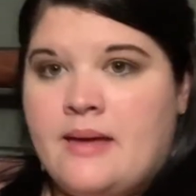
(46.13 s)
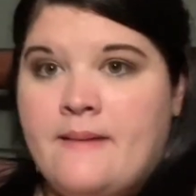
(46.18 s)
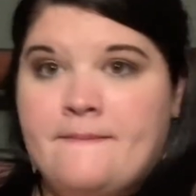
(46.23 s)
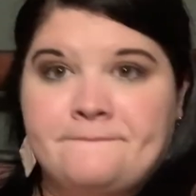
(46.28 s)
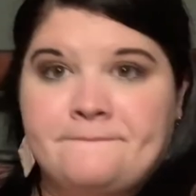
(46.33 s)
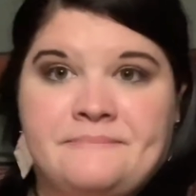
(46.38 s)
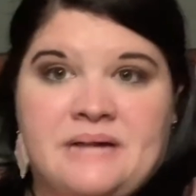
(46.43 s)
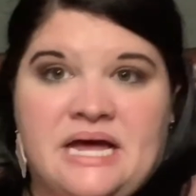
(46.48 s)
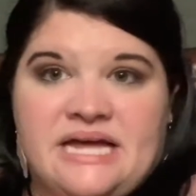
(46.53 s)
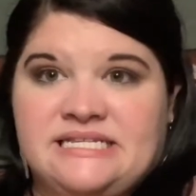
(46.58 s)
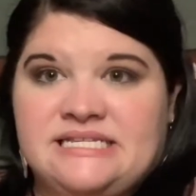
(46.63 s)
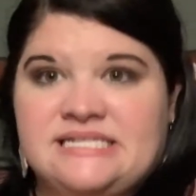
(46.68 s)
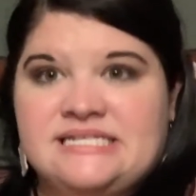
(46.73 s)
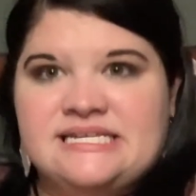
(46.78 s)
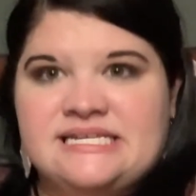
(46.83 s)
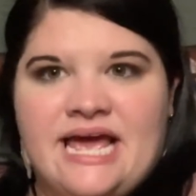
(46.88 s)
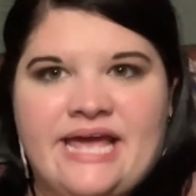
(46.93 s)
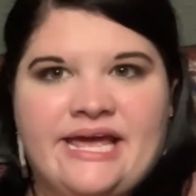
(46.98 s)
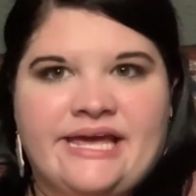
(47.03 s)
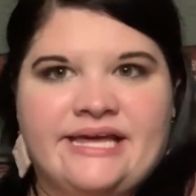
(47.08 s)
Bud's
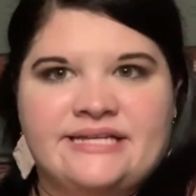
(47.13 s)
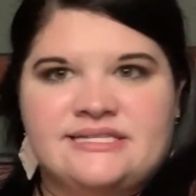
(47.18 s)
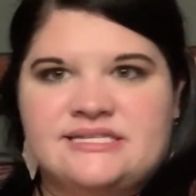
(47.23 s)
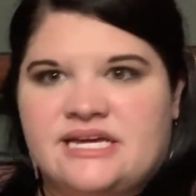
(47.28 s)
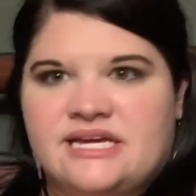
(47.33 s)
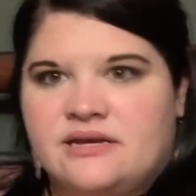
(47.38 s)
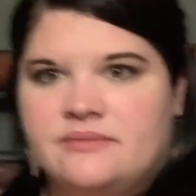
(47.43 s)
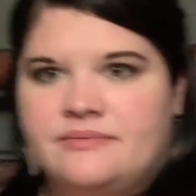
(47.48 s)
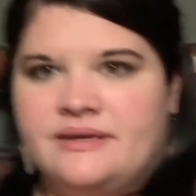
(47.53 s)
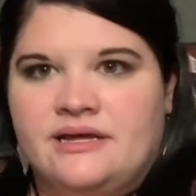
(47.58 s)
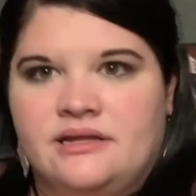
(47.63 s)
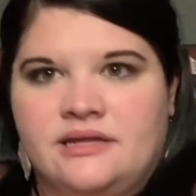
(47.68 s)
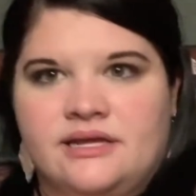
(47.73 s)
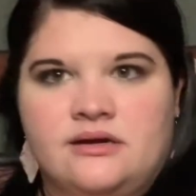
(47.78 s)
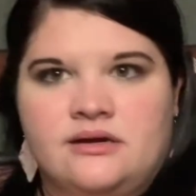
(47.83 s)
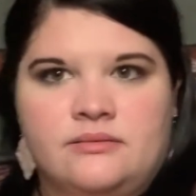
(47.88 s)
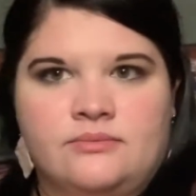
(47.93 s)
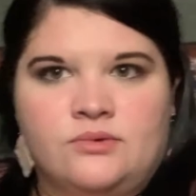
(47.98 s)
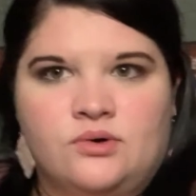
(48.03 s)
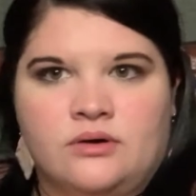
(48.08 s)
sake, it's gonna be a
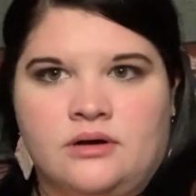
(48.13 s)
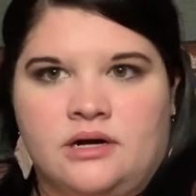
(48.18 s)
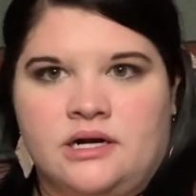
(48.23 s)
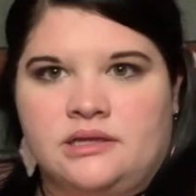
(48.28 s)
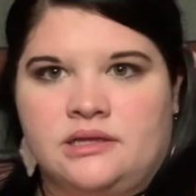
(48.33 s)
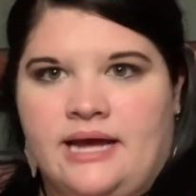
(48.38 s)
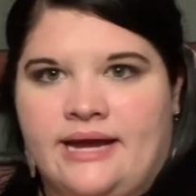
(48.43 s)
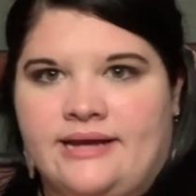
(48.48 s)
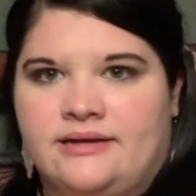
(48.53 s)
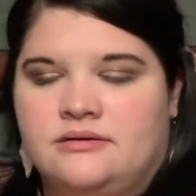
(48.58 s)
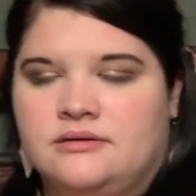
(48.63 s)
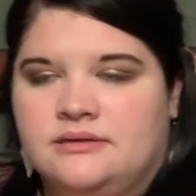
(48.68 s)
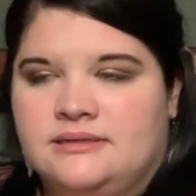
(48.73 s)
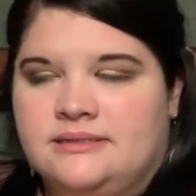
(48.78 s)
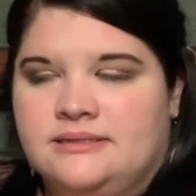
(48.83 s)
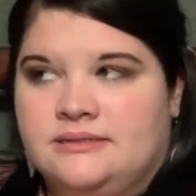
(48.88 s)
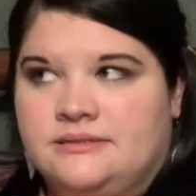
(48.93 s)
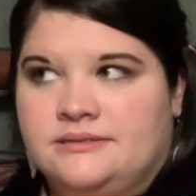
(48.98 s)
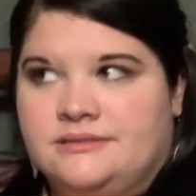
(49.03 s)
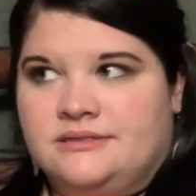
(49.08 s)
little more like
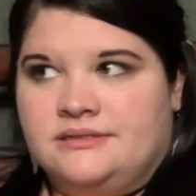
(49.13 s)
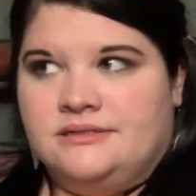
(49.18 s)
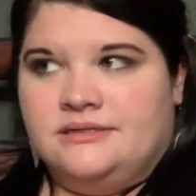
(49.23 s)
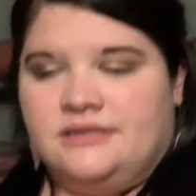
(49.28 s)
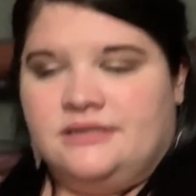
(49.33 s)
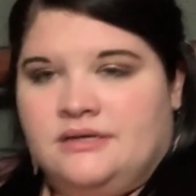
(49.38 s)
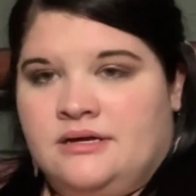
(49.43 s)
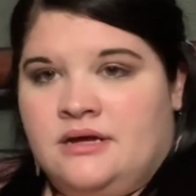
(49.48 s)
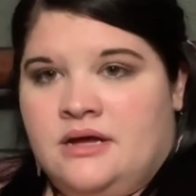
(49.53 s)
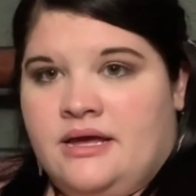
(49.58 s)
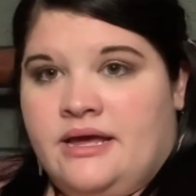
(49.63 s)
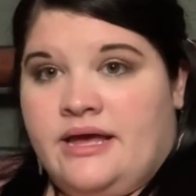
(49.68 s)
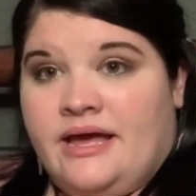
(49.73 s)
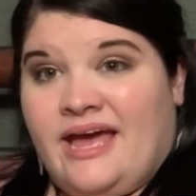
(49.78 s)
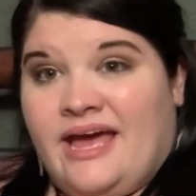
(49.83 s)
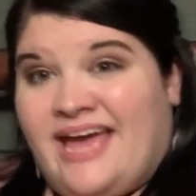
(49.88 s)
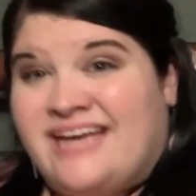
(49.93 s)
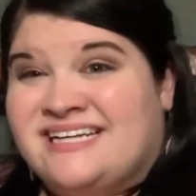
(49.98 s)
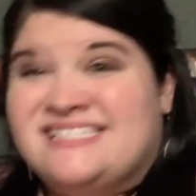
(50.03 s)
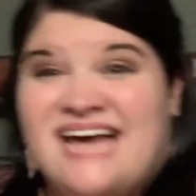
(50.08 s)

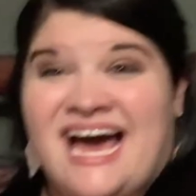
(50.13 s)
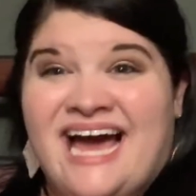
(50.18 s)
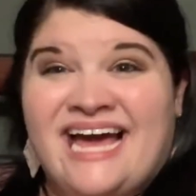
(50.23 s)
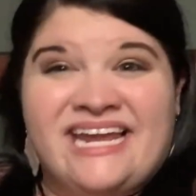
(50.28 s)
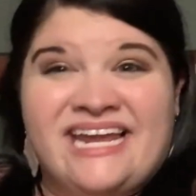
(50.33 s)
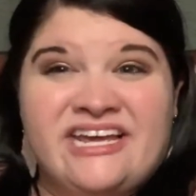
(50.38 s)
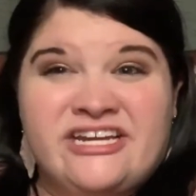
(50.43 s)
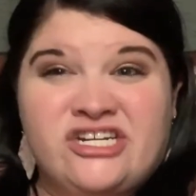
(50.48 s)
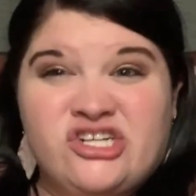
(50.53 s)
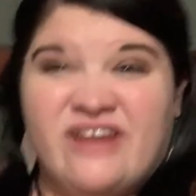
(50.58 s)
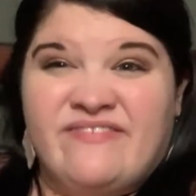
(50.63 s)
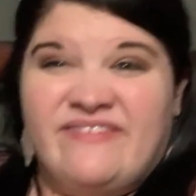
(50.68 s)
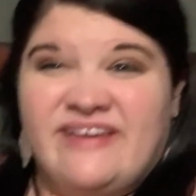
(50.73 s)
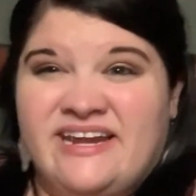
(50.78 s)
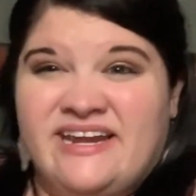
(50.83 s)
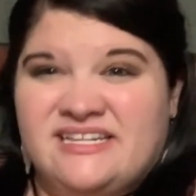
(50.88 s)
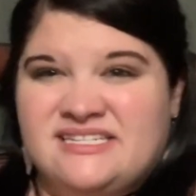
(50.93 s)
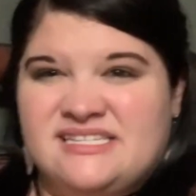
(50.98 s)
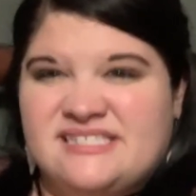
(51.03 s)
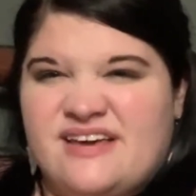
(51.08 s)
anxiety driven
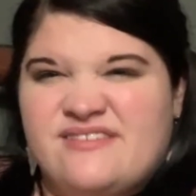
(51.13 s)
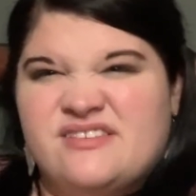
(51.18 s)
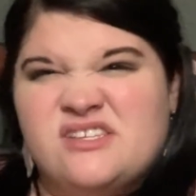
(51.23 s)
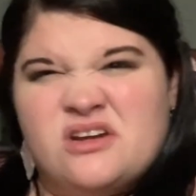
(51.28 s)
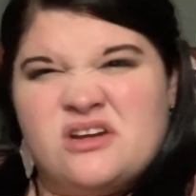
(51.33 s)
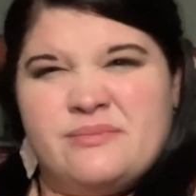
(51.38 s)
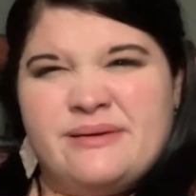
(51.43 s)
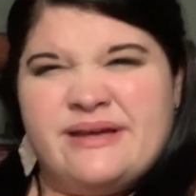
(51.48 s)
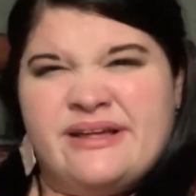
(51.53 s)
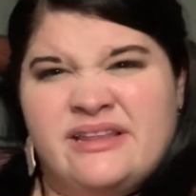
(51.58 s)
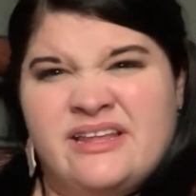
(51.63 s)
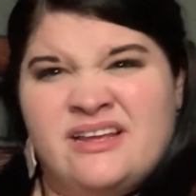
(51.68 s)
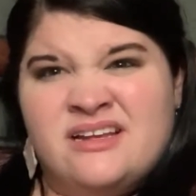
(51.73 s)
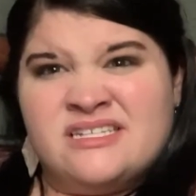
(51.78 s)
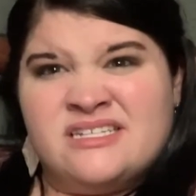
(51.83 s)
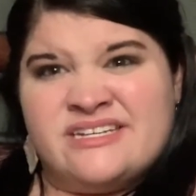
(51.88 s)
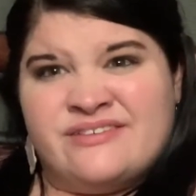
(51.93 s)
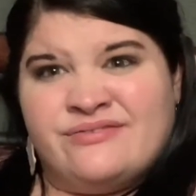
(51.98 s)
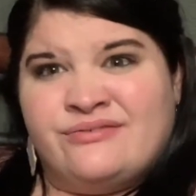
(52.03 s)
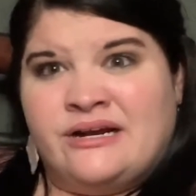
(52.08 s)
and stuff. So it'll be a little
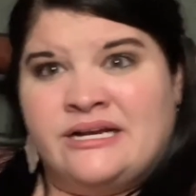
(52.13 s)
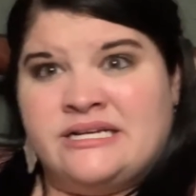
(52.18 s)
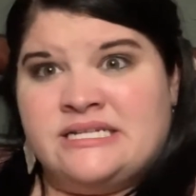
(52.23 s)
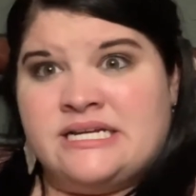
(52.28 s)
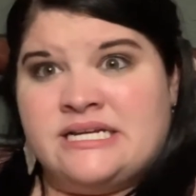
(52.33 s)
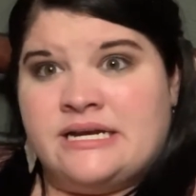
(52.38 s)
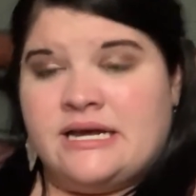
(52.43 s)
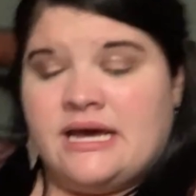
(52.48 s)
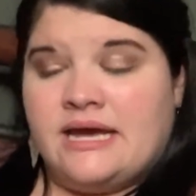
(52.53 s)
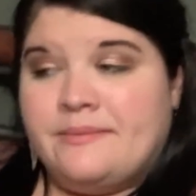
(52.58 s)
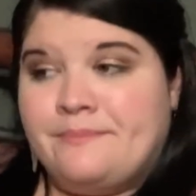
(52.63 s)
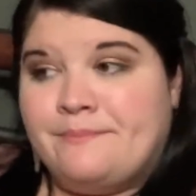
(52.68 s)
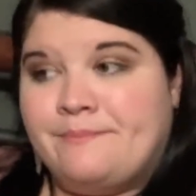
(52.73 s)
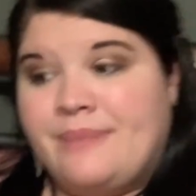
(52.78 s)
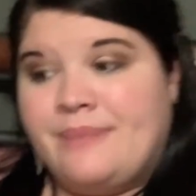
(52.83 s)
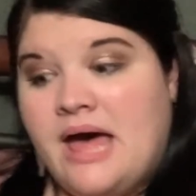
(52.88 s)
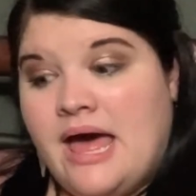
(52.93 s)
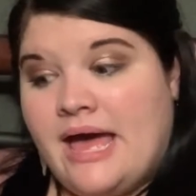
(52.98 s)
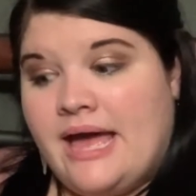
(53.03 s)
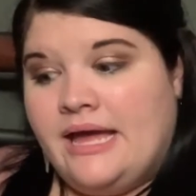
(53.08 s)
different tonight,
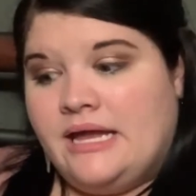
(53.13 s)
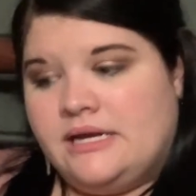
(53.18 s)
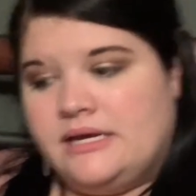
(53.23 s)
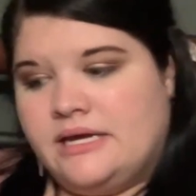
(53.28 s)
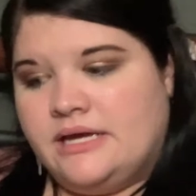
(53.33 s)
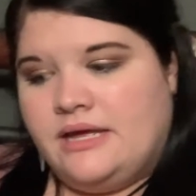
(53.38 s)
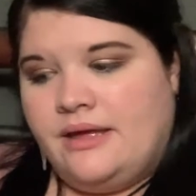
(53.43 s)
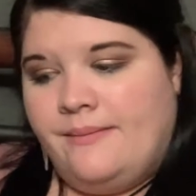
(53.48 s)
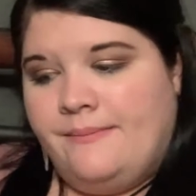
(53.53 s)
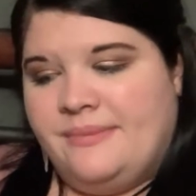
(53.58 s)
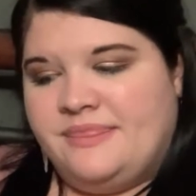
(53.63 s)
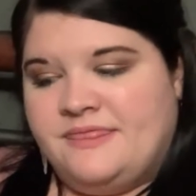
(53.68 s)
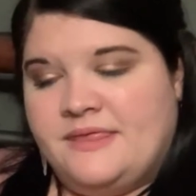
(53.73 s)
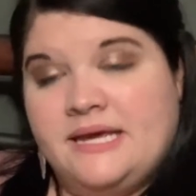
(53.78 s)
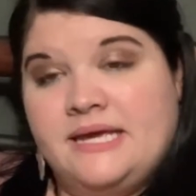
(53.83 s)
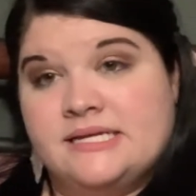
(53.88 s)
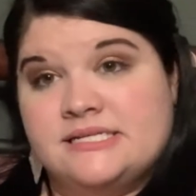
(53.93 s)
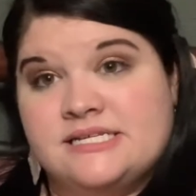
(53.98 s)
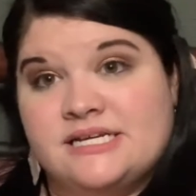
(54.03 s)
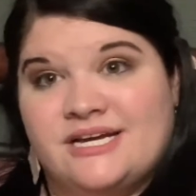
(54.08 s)
but I think
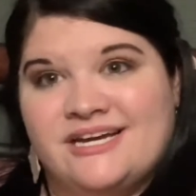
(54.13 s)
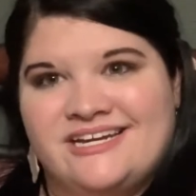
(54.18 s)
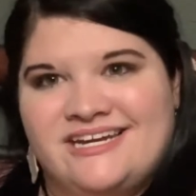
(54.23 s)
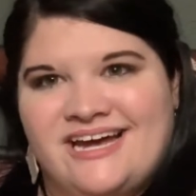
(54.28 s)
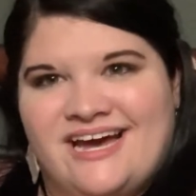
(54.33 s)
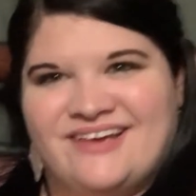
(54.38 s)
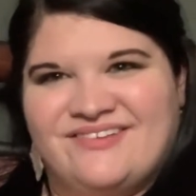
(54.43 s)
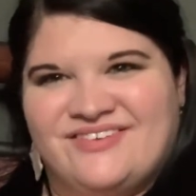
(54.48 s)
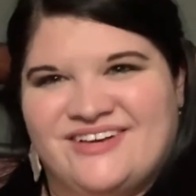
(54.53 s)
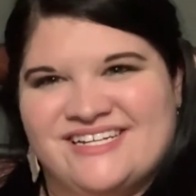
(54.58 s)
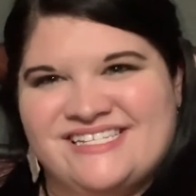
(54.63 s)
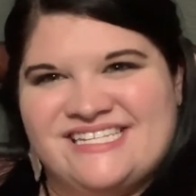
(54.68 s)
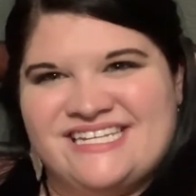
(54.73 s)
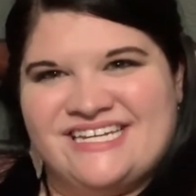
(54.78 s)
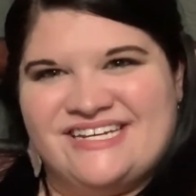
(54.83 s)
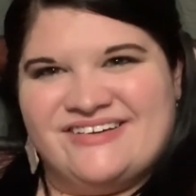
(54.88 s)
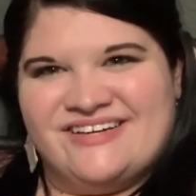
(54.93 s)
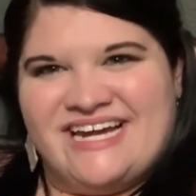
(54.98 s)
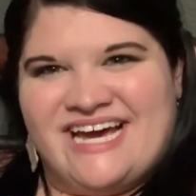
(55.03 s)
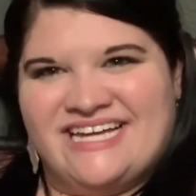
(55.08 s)
it's a good night for us to
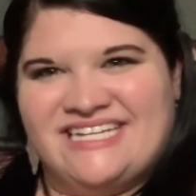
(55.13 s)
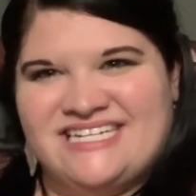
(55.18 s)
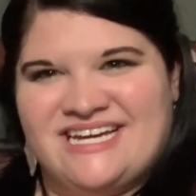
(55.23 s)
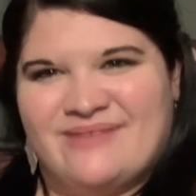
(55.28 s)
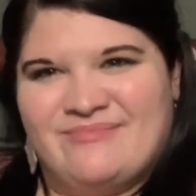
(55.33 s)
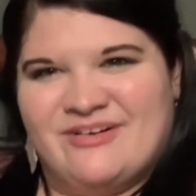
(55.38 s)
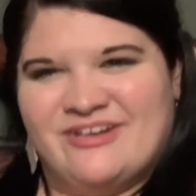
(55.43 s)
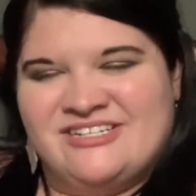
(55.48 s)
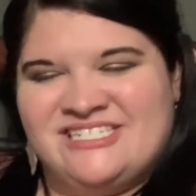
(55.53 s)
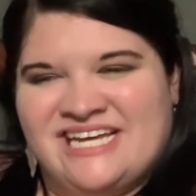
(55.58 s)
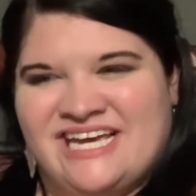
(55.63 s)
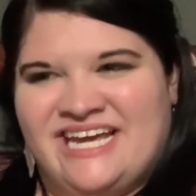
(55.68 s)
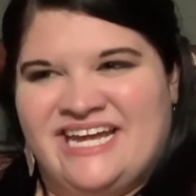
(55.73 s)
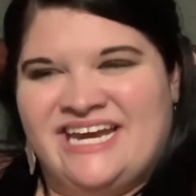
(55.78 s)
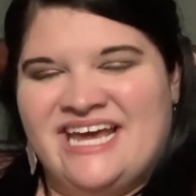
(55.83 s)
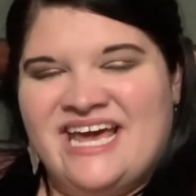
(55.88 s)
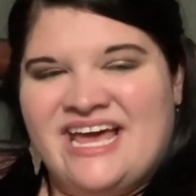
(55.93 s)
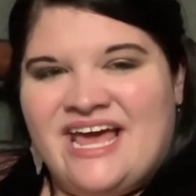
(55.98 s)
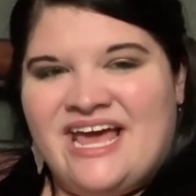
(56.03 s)
do a nighttime routine.